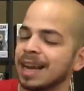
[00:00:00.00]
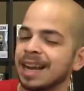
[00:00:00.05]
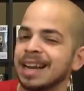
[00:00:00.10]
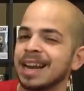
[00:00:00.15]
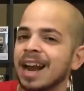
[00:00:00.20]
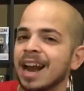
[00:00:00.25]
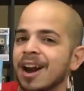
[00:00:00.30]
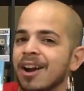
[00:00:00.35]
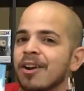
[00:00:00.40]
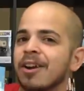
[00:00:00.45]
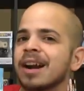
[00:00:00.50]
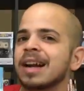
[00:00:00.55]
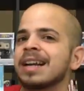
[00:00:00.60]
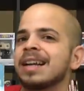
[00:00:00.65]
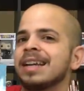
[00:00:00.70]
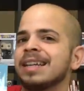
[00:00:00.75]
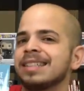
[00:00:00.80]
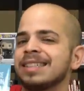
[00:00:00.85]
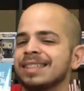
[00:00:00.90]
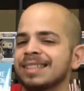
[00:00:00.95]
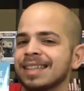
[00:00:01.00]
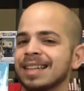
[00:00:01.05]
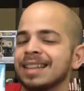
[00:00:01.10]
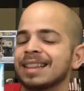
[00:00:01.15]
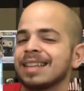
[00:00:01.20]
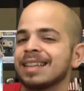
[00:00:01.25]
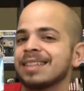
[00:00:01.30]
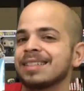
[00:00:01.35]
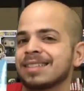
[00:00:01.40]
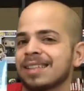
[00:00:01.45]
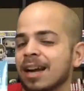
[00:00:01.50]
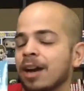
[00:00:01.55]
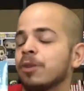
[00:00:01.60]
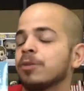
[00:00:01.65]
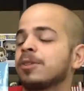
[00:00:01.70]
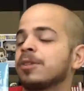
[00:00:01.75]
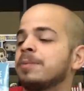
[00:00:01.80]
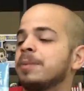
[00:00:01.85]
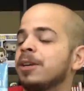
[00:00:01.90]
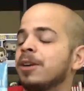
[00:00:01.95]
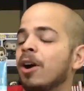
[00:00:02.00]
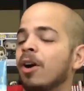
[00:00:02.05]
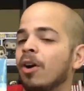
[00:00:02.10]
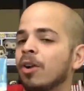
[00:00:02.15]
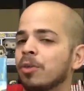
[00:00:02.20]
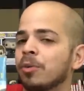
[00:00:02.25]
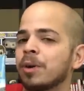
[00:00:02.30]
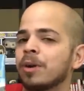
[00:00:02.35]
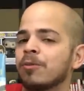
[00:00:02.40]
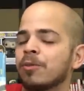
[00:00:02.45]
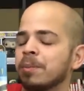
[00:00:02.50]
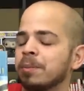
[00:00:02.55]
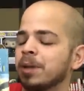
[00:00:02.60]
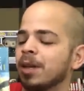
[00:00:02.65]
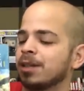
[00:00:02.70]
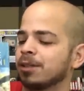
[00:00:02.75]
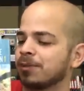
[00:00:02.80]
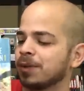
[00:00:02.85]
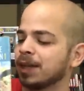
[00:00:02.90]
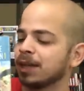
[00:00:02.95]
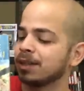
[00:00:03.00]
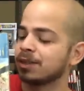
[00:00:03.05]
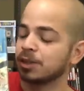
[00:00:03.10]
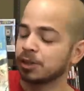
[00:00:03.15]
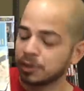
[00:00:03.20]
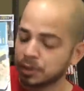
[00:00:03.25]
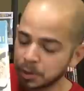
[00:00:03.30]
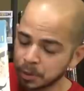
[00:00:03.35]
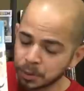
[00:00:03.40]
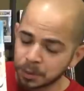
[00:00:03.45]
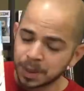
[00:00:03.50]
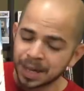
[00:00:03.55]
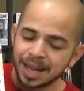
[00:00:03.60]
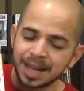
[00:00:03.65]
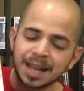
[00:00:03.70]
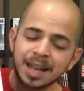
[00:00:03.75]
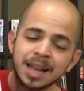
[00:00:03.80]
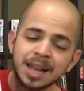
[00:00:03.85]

and Eric sent this out to me all the way from Las Vegas. Dude,